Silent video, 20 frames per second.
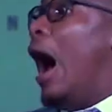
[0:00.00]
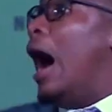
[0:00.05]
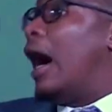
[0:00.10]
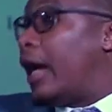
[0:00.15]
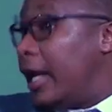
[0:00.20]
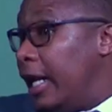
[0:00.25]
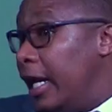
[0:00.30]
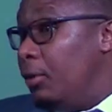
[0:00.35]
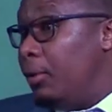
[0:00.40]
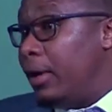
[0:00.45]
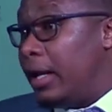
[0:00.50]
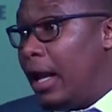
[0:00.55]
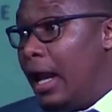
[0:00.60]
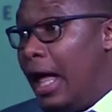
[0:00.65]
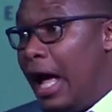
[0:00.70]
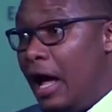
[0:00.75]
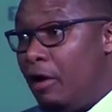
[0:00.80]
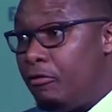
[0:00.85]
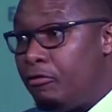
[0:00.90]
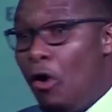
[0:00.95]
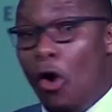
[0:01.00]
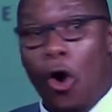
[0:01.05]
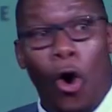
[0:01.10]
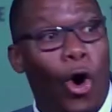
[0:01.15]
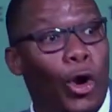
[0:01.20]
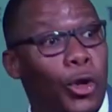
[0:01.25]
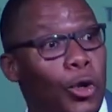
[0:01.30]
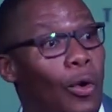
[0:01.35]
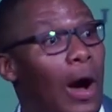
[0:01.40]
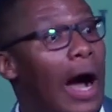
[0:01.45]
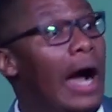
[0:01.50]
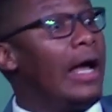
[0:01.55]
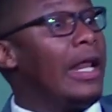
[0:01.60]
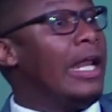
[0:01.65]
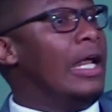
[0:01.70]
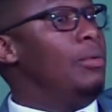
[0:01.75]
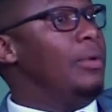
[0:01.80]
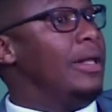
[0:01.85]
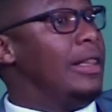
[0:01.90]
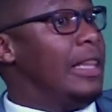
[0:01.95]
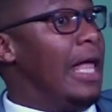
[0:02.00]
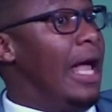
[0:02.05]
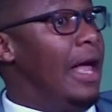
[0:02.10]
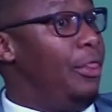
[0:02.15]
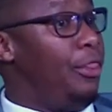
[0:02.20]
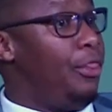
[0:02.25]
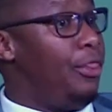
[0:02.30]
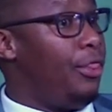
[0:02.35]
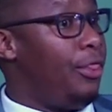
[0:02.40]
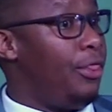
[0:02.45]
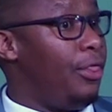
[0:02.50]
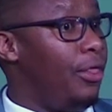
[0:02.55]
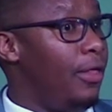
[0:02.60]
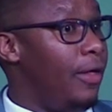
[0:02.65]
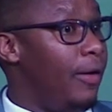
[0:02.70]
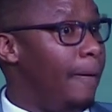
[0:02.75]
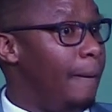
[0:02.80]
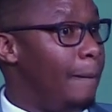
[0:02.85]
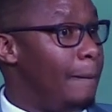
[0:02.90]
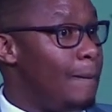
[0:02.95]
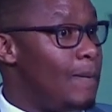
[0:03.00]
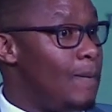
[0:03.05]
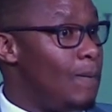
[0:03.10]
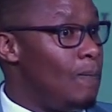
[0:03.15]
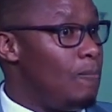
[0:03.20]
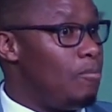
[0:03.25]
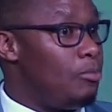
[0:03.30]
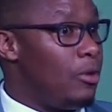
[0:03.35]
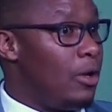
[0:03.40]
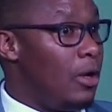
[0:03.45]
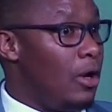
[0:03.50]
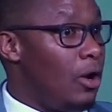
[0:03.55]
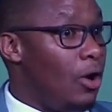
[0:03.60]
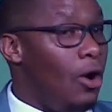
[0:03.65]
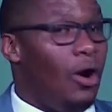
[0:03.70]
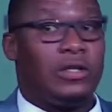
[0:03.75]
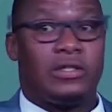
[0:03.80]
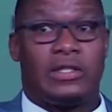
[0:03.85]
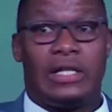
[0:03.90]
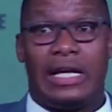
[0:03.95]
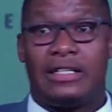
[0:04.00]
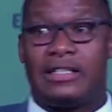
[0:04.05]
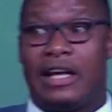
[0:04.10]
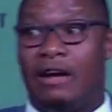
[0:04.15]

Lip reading: agree with life or you agree with death. God says,